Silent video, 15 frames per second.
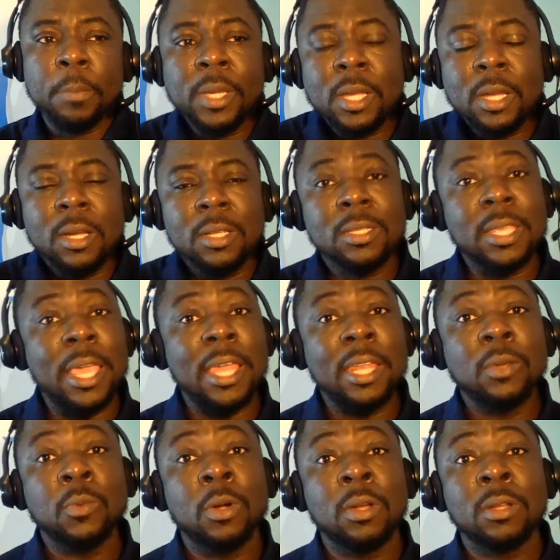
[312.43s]
because
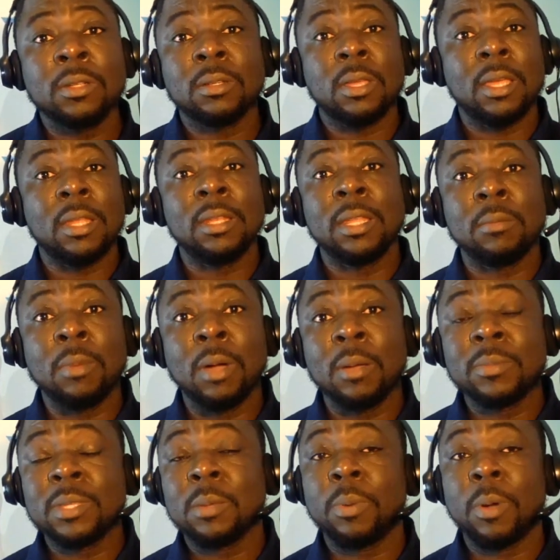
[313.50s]
anyone and their
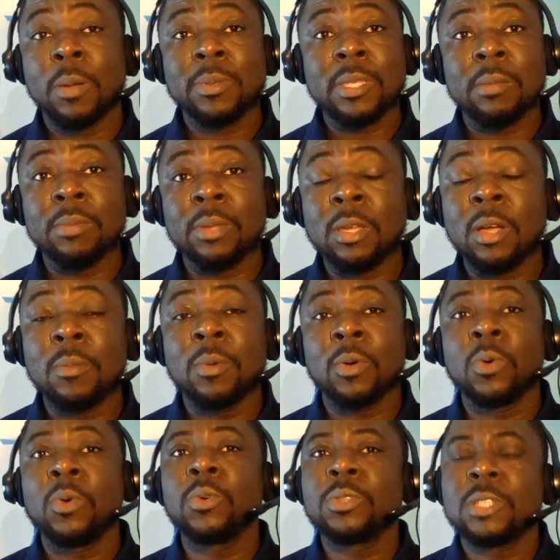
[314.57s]
moms and pops can become
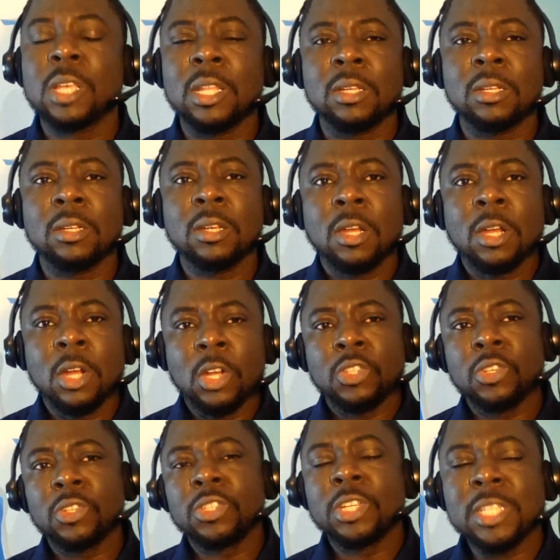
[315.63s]
a wholesaler.
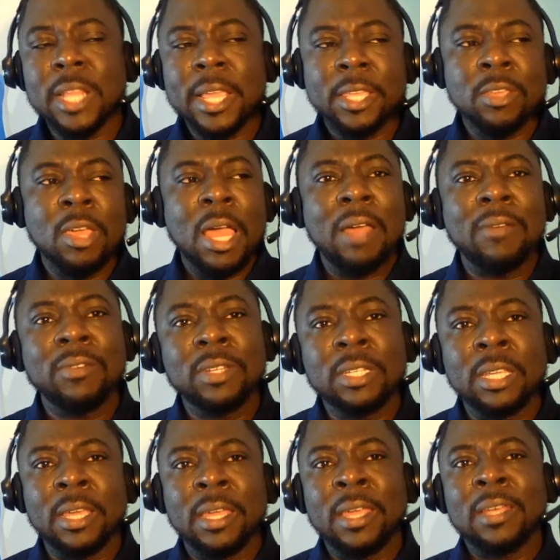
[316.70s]
So just like you have in
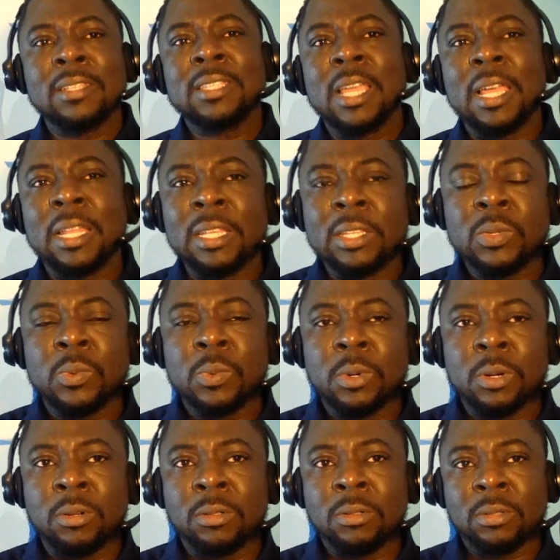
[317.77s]
the hairstylist
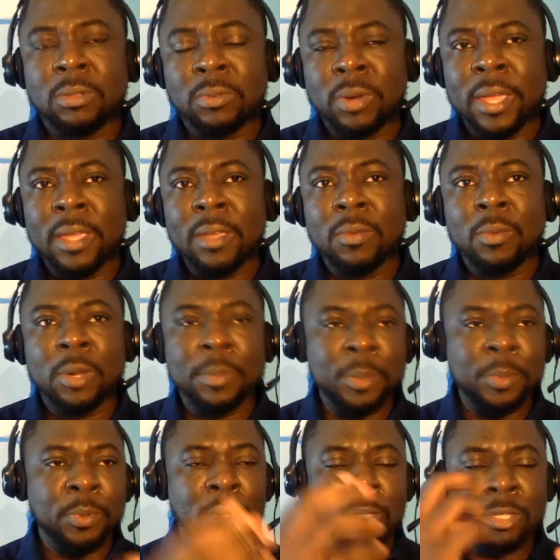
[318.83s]
world, right, where
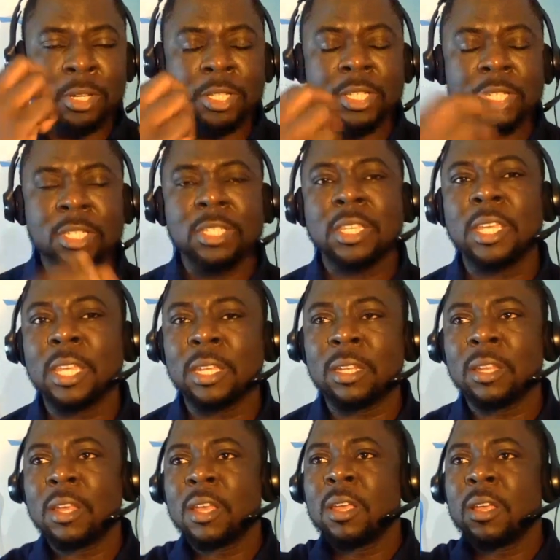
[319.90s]
people are touching skin,
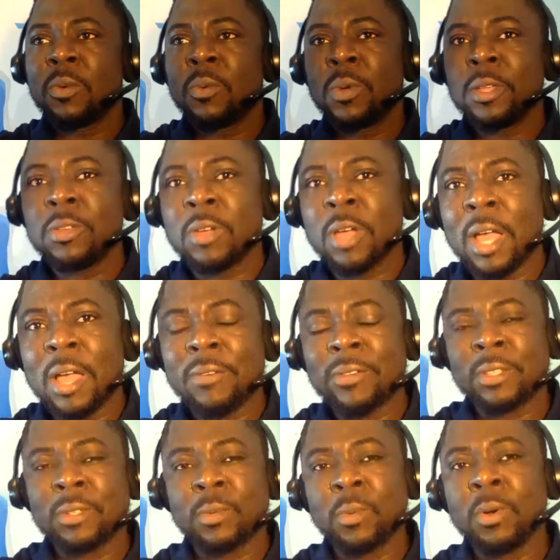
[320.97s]
where you have
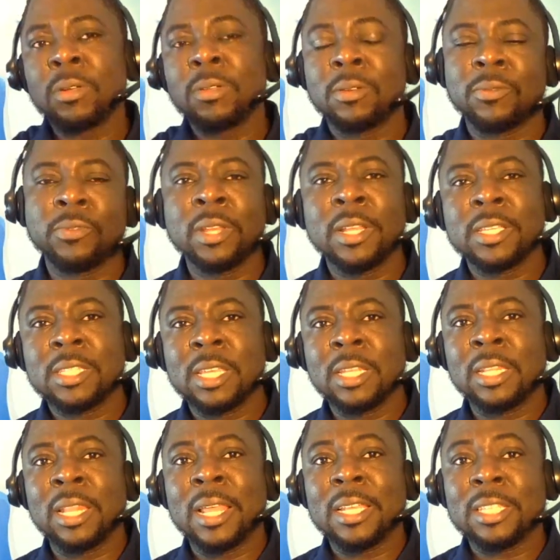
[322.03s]
in the world of real
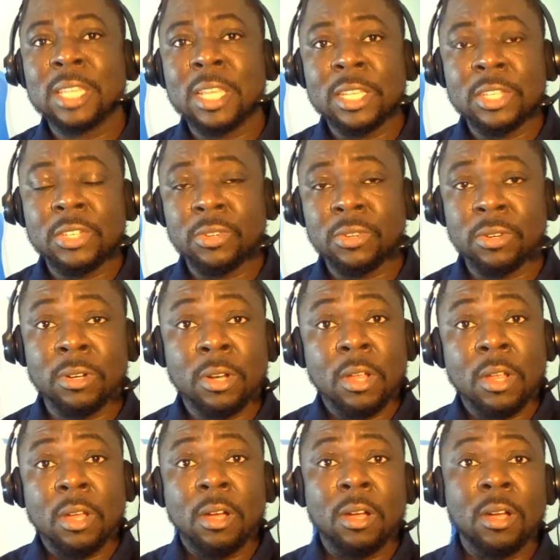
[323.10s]
estate licensure
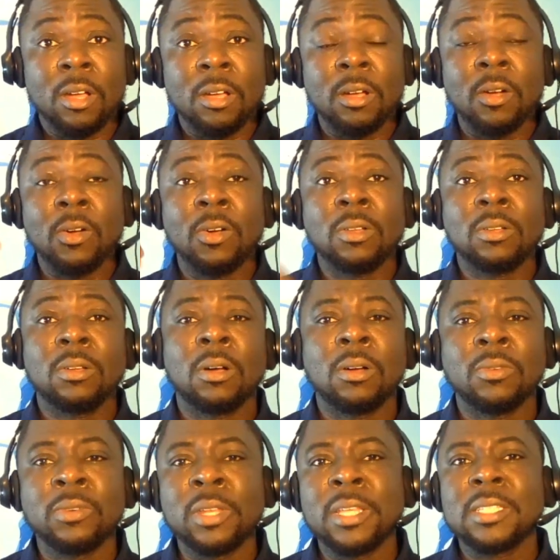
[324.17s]
uh, or,
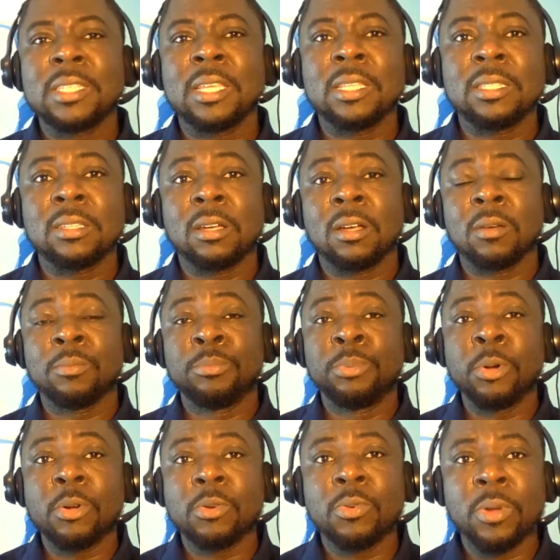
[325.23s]
or, real estate uh,
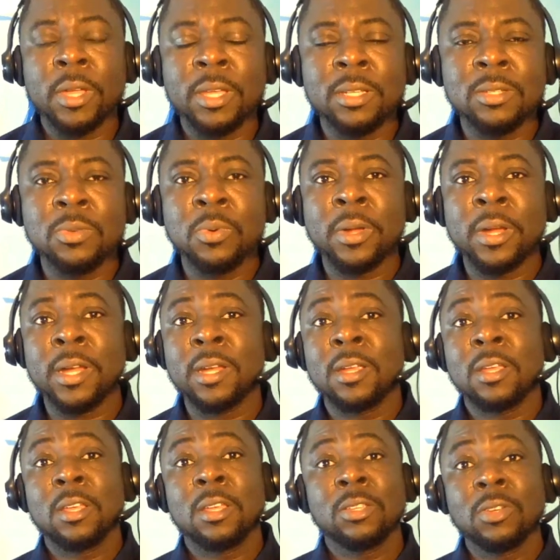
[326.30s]
brokerage, where
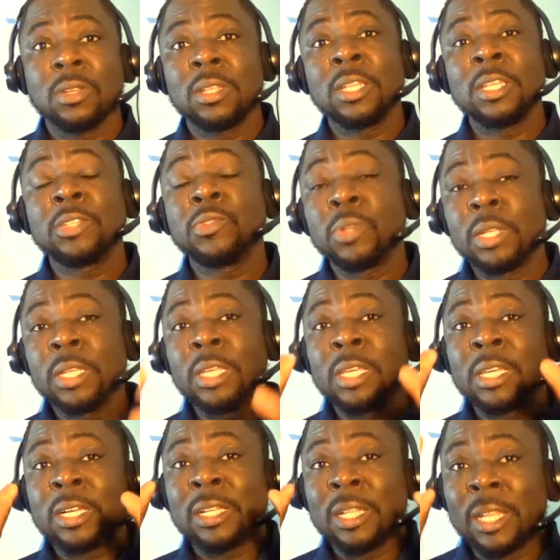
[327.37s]
you're
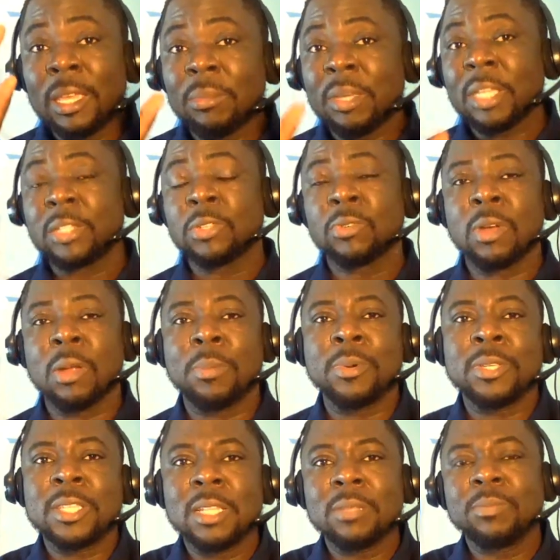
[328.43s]
literally claiming to
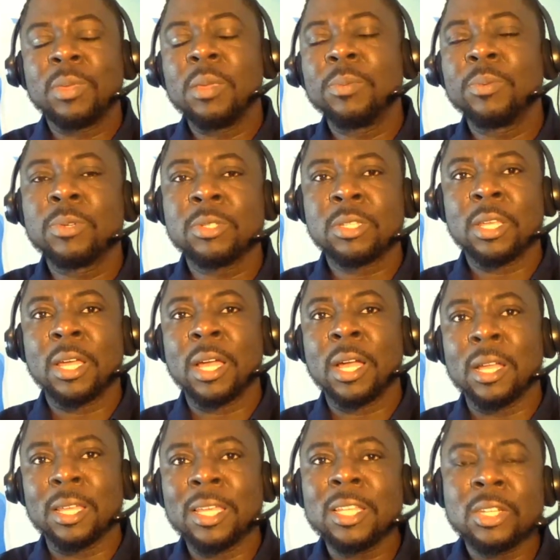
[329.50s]
represent people's
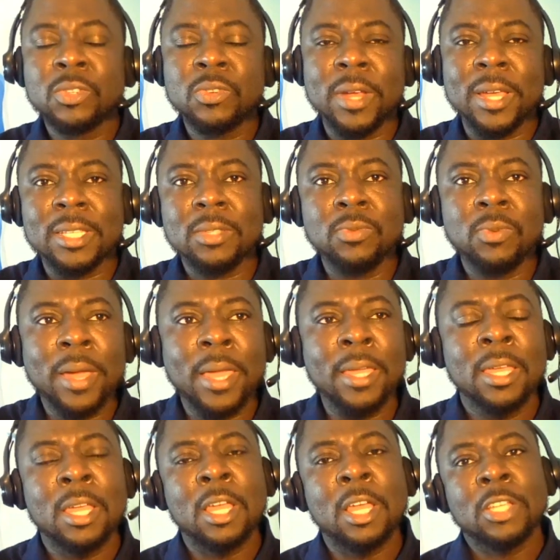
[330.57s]
uh, interest,
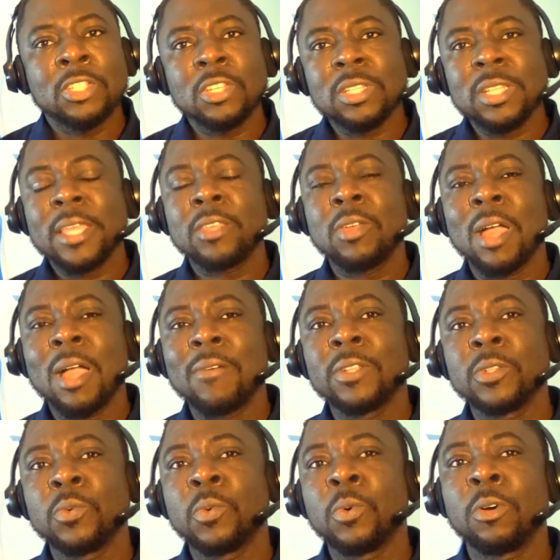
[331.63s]
right? Just like you have
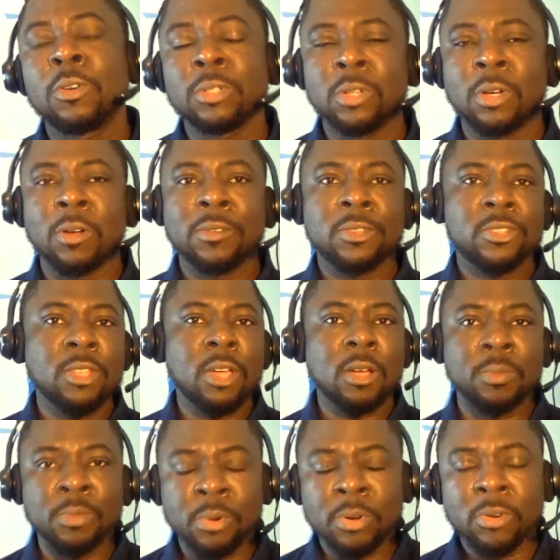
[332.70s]
in the world of
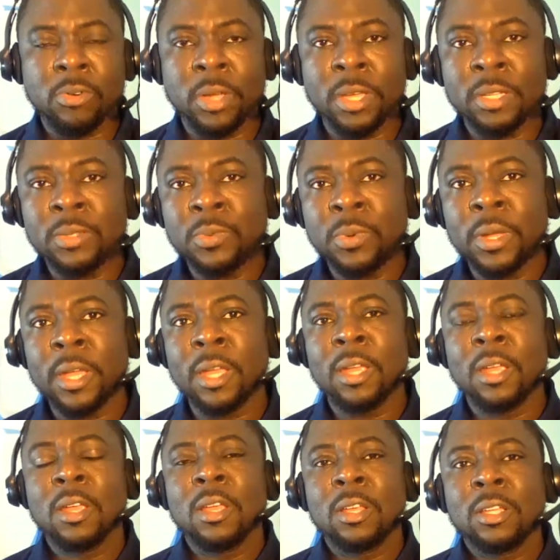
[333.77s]
stock brokerage, where
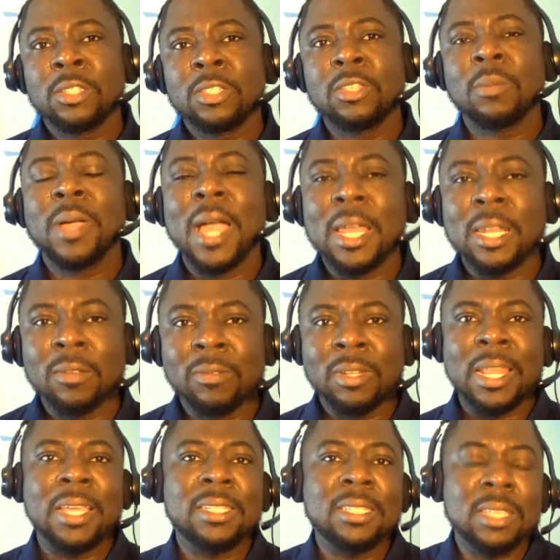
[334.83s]
some kind of
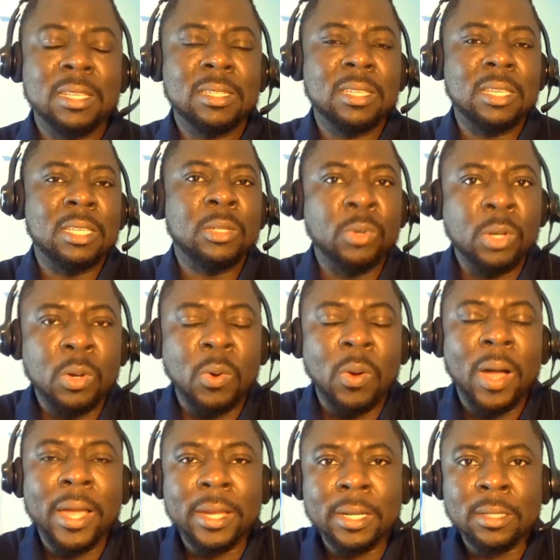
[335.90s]
license is
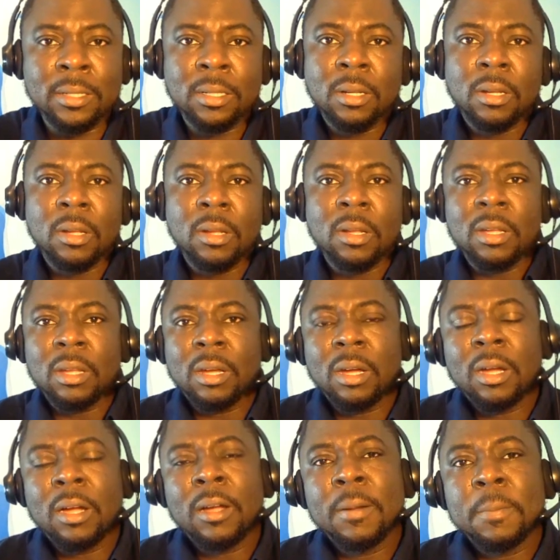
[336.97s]
required.
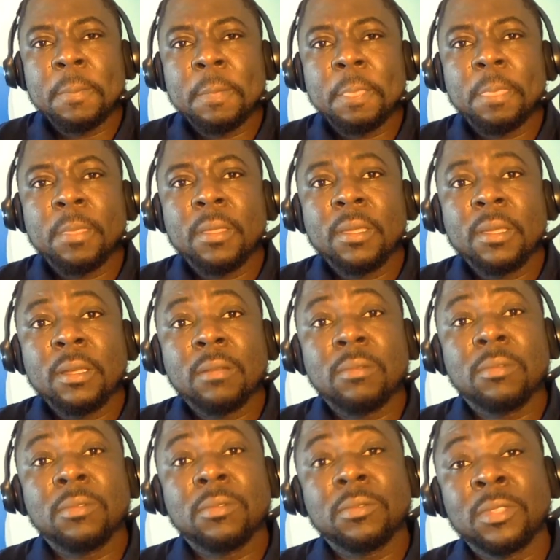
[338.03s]
Um,
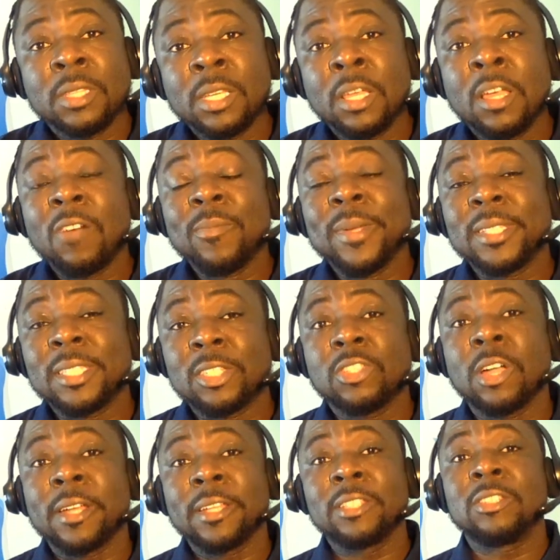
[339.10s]
the government is
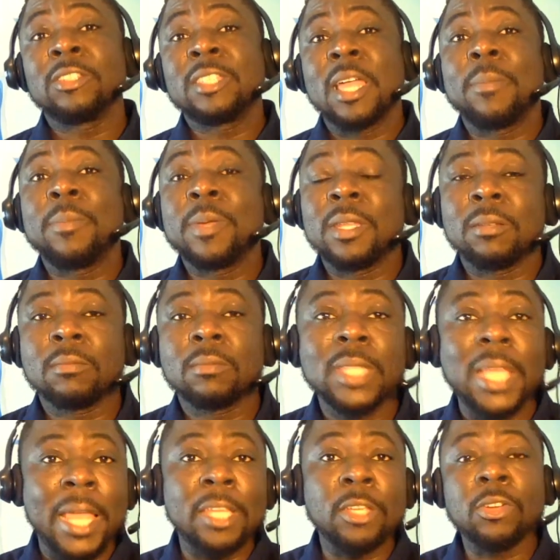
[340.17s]
starting to step in
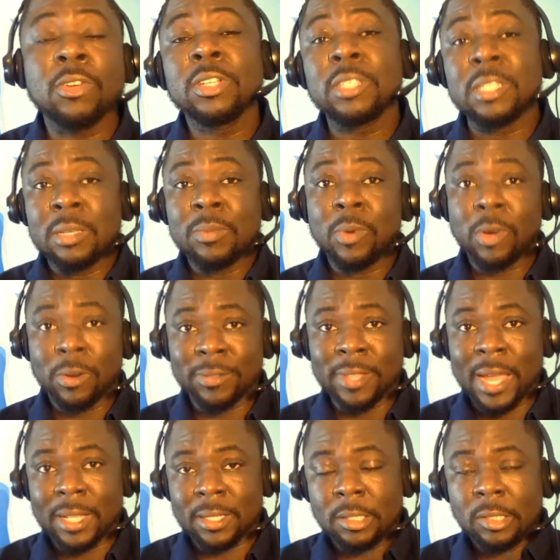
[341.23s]
and you're going to see more of
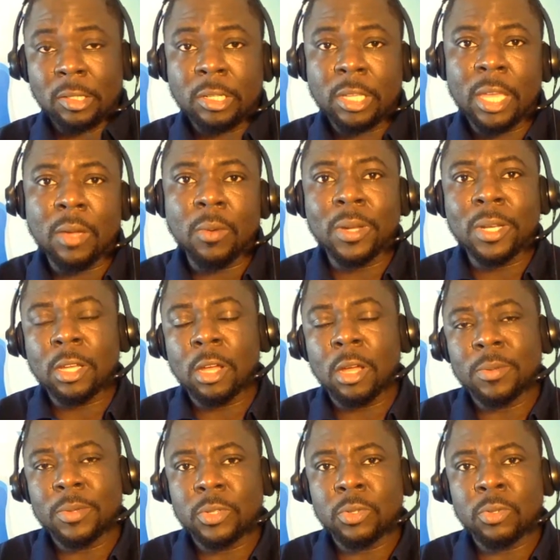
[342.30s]
that okay when it
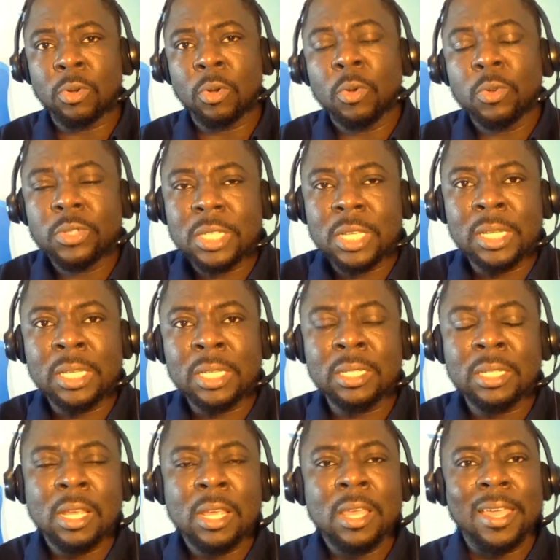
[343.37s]
comes to
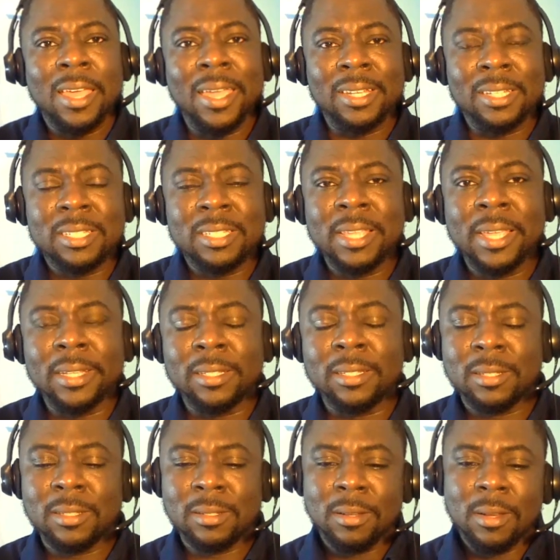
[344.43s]
wholesaling in
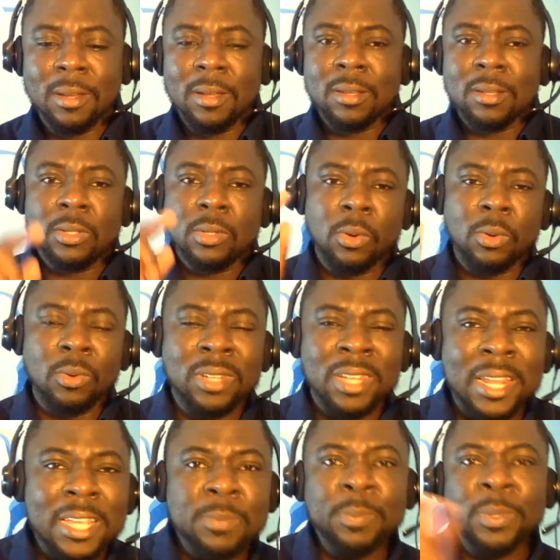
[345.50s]
states so
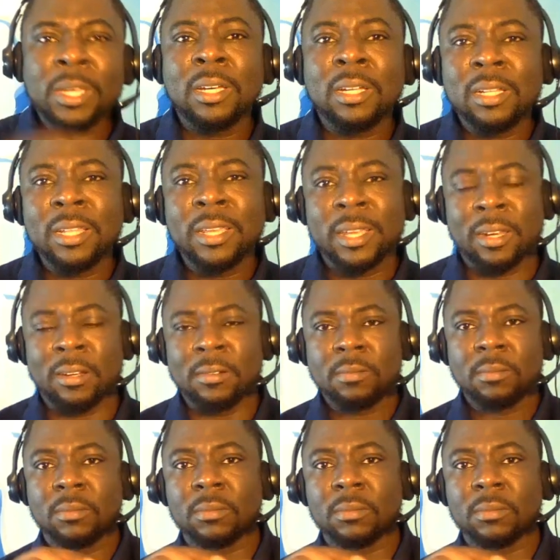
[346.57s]
let's be clear